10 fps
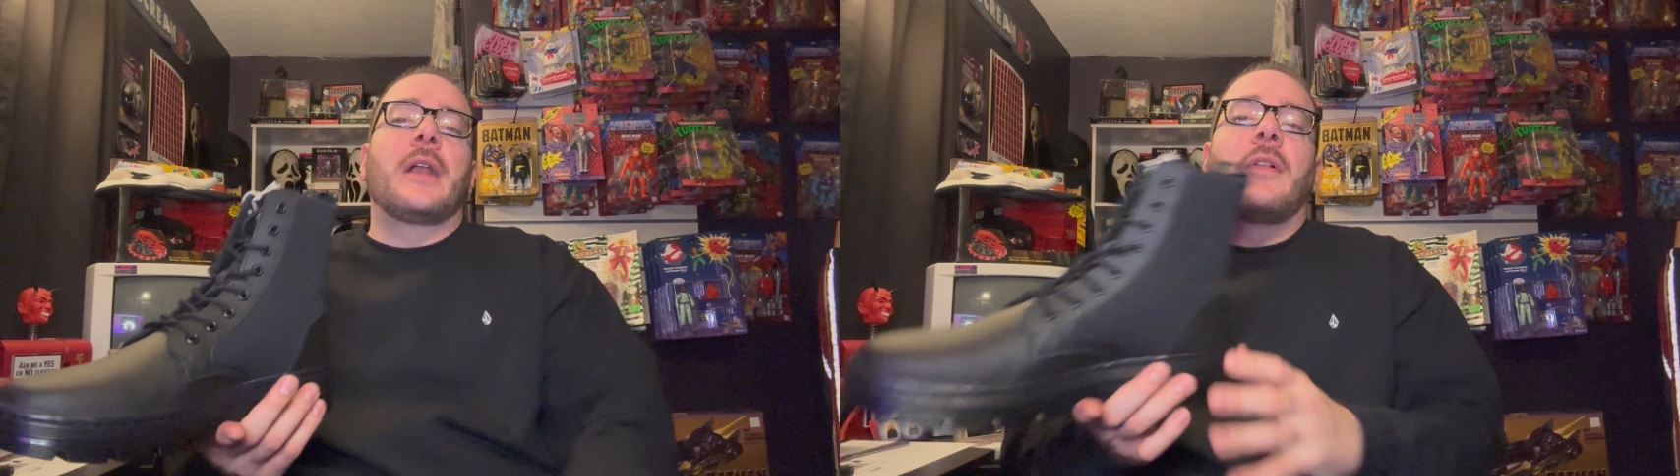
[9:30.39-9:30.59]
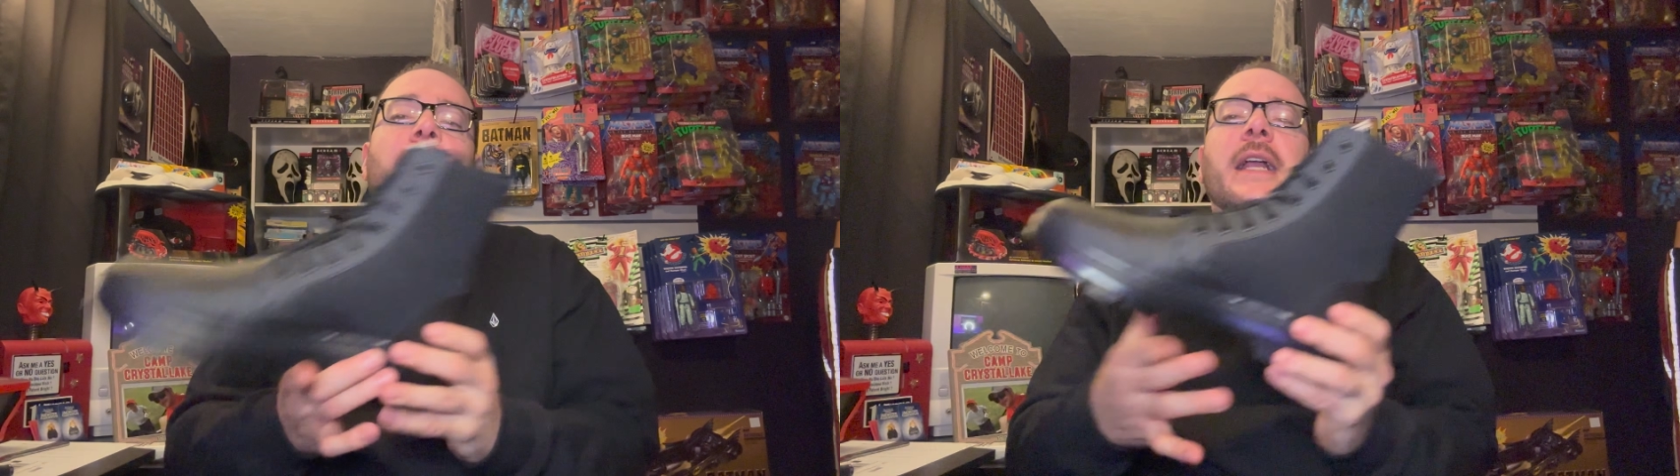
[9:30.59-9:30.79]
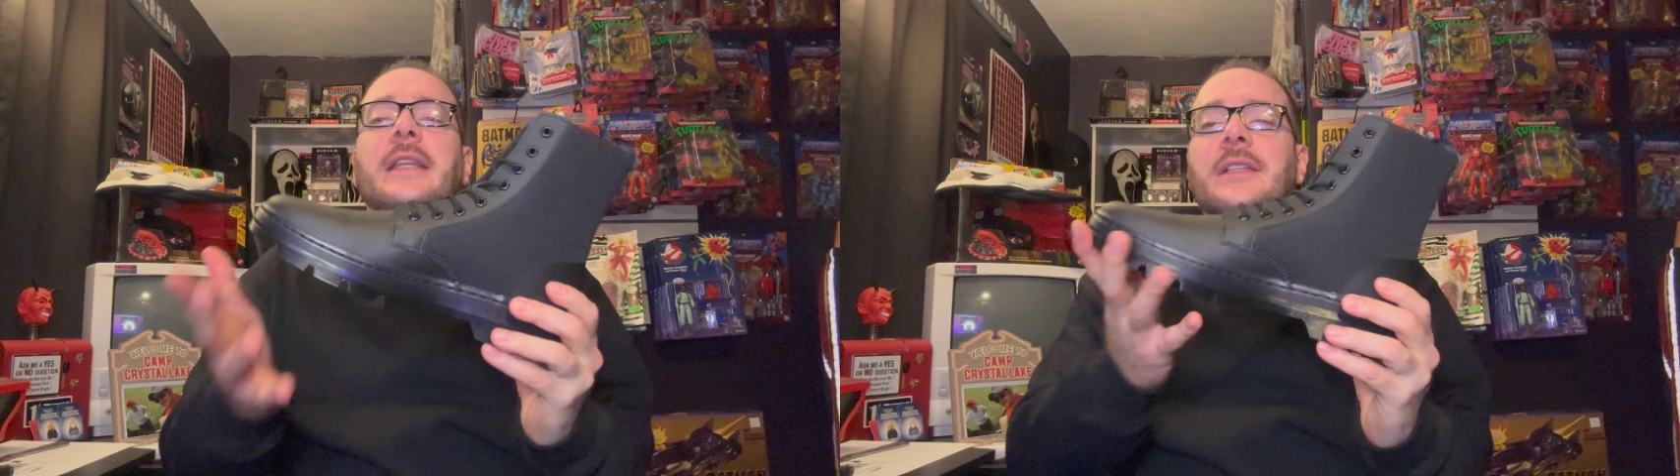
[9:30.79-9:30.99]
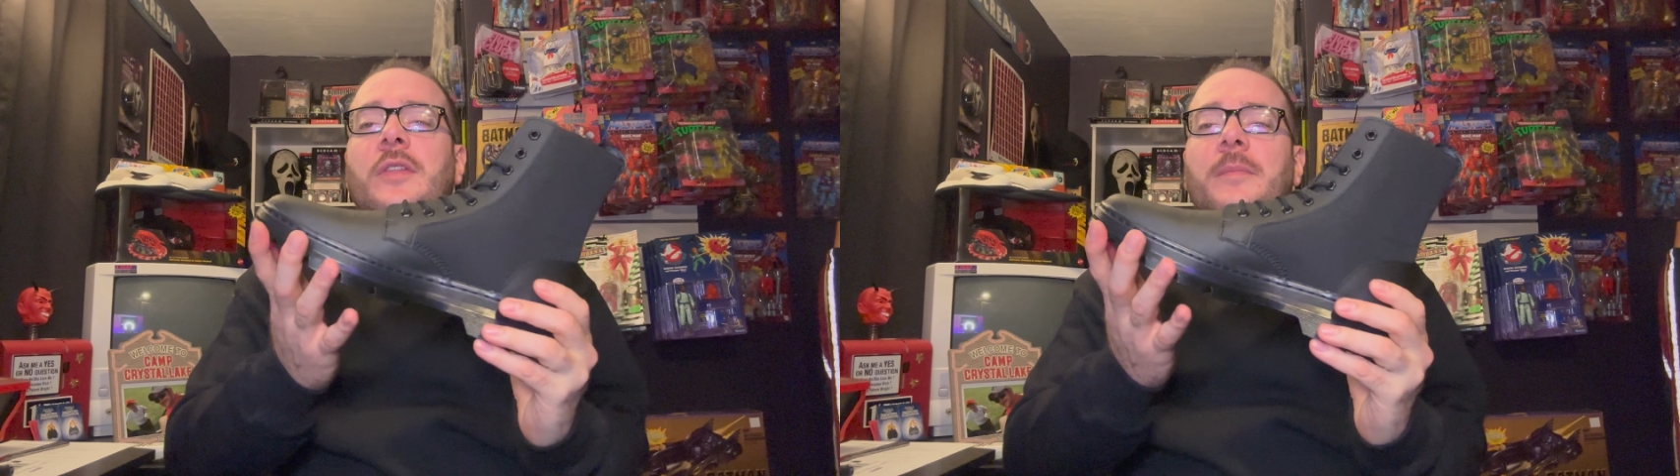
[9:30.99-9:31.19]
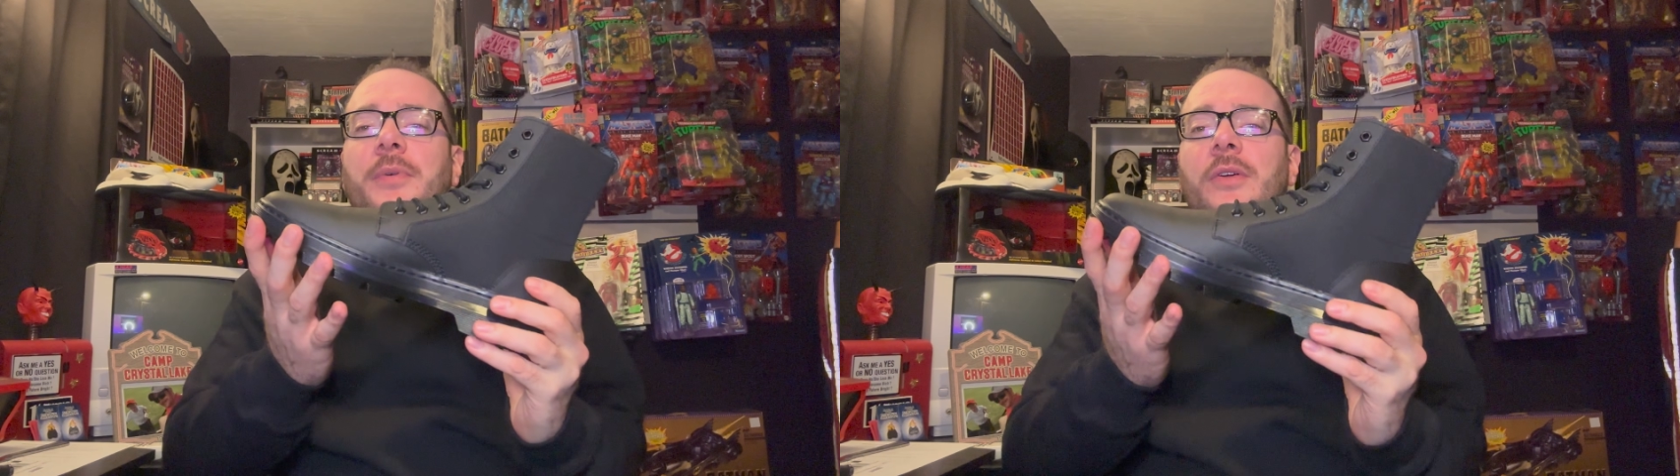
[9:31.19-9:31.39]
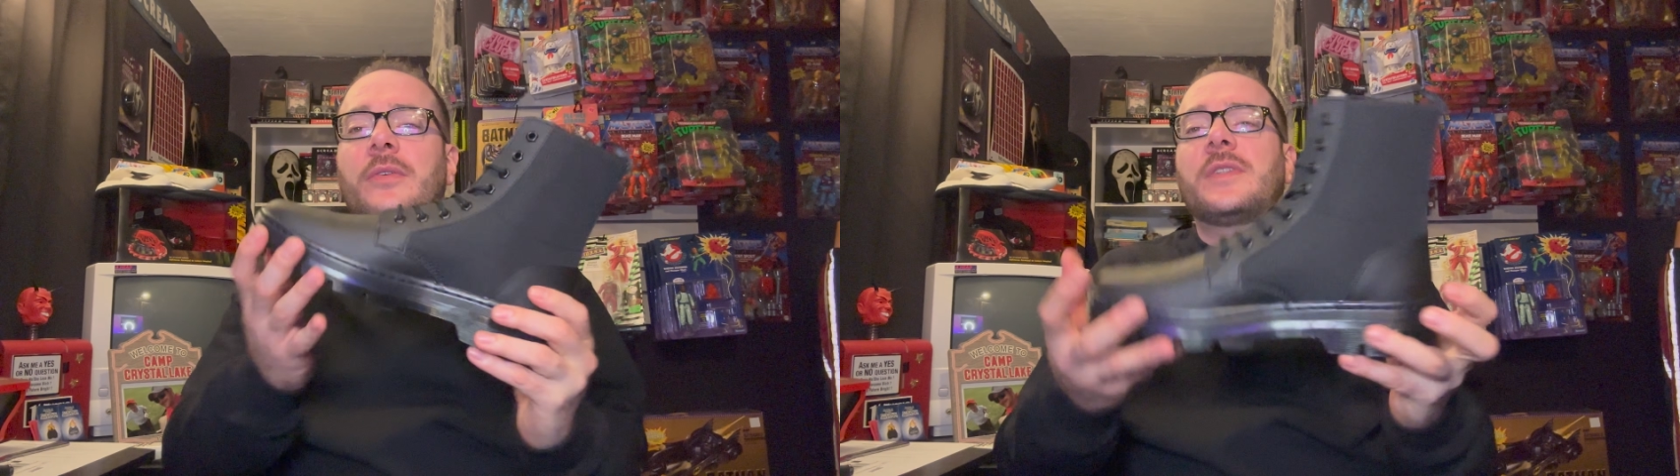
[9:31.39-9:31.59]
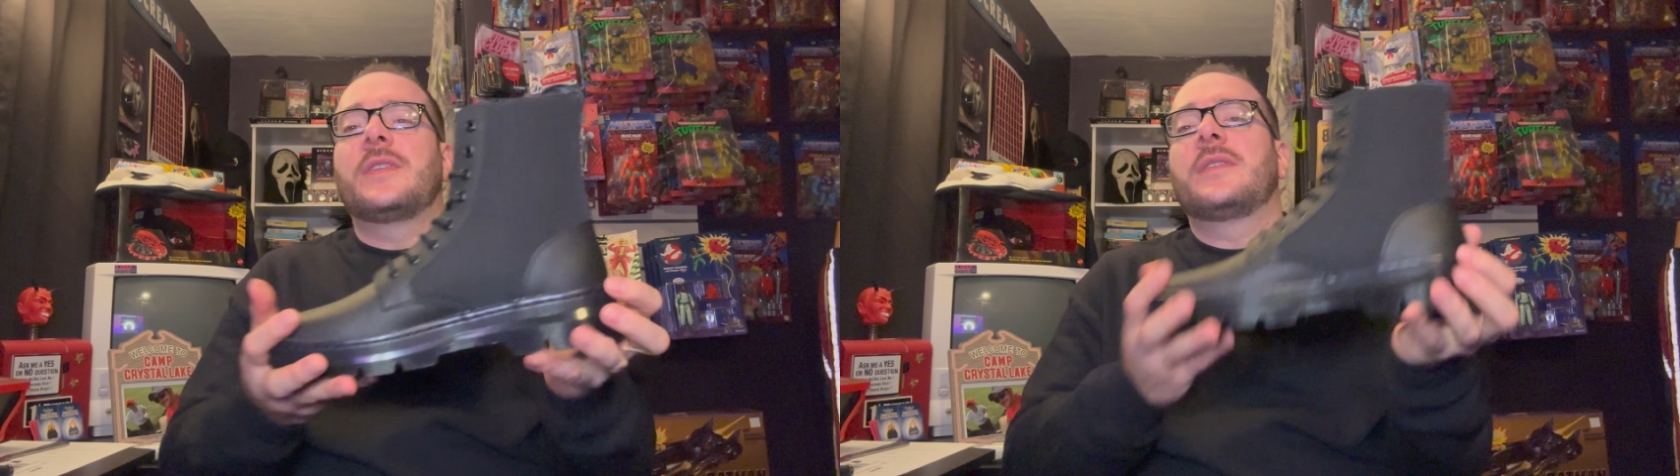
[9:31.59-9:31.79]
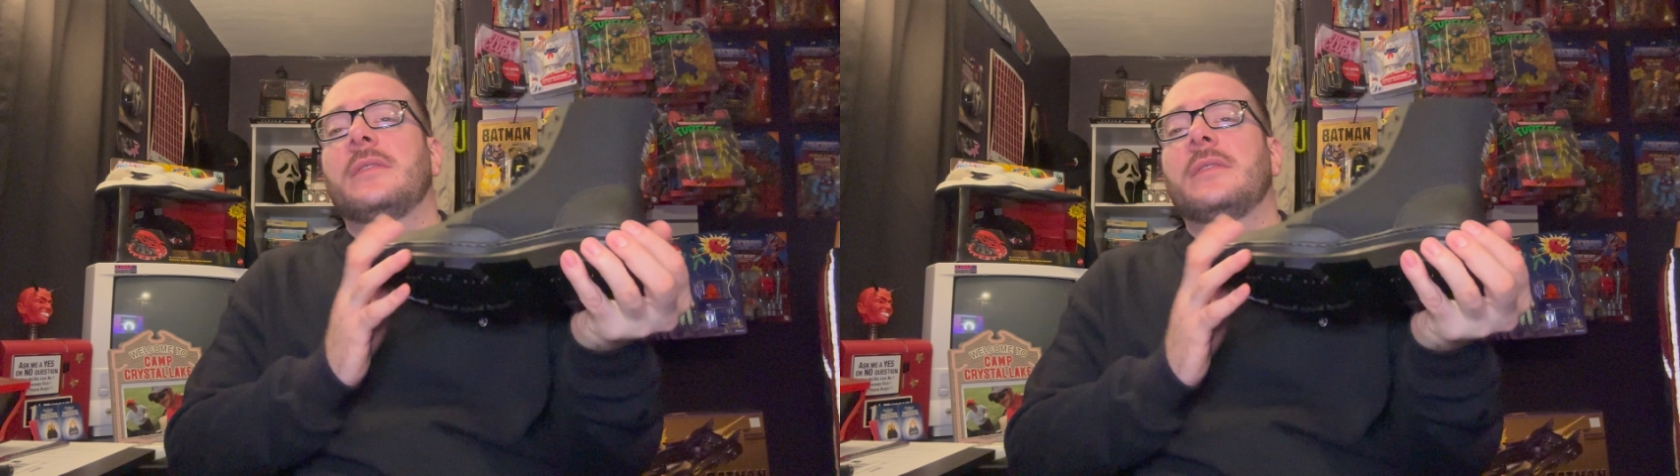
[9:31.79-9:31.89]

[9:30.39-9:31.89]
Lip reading: are like, these are the boots,